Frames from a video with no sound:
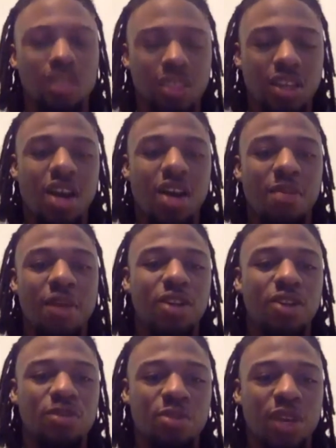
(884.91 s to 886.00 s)
to uh, make
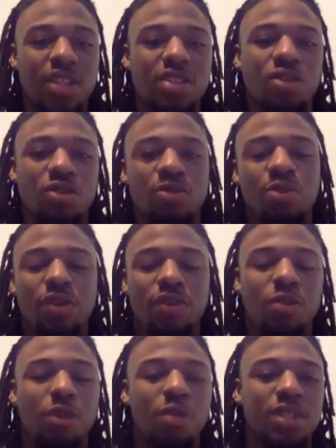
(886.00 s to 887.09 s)
those plays, those pivotal
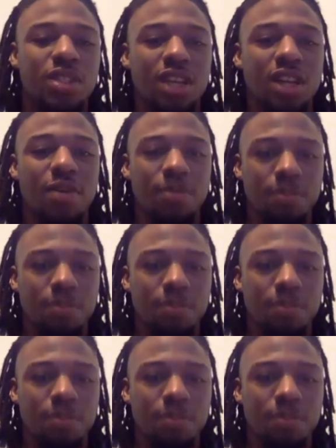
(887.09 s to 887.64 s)
moments in time.